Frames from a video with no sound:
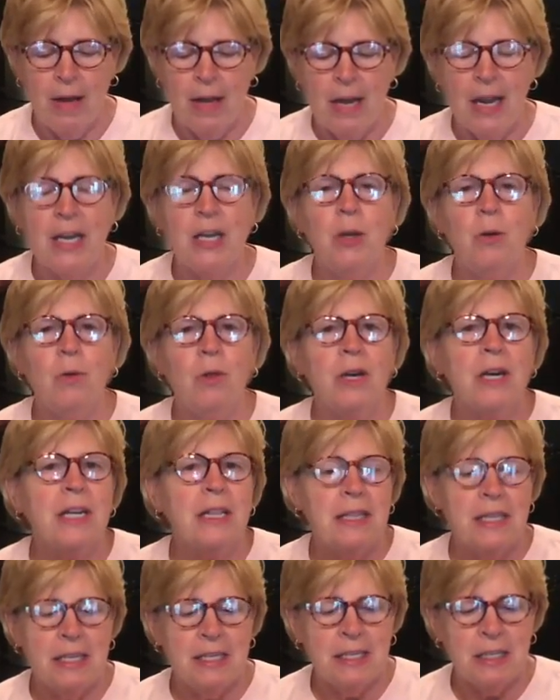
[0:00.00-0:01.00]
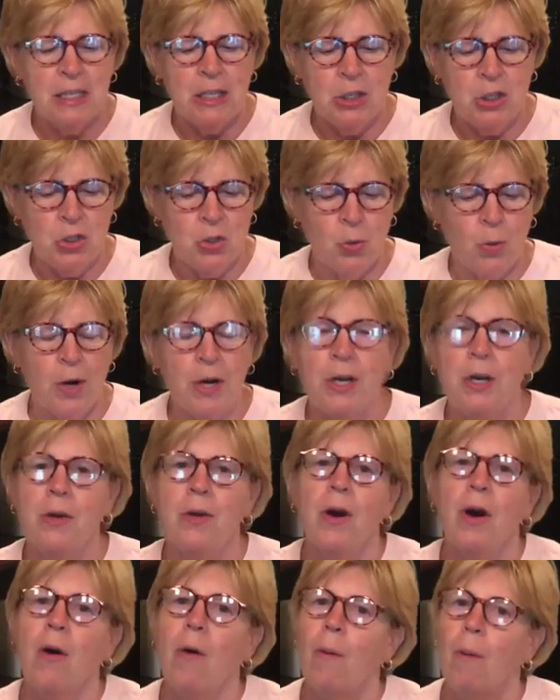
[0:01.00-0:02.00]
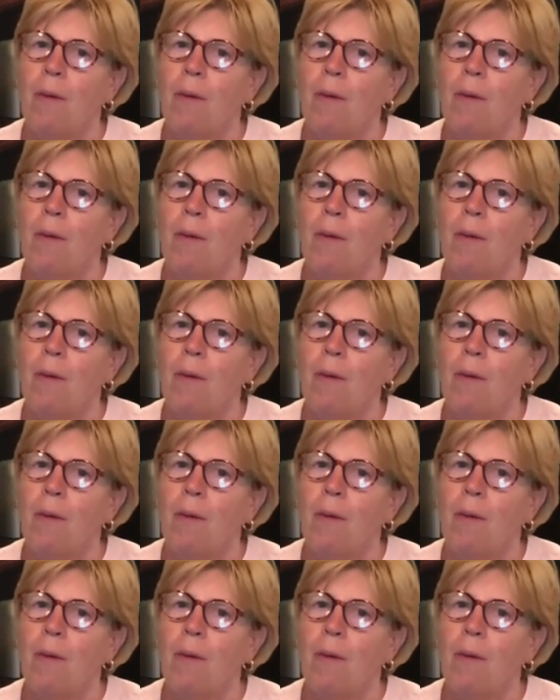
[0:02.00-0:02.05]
And you look at these at the store and you go,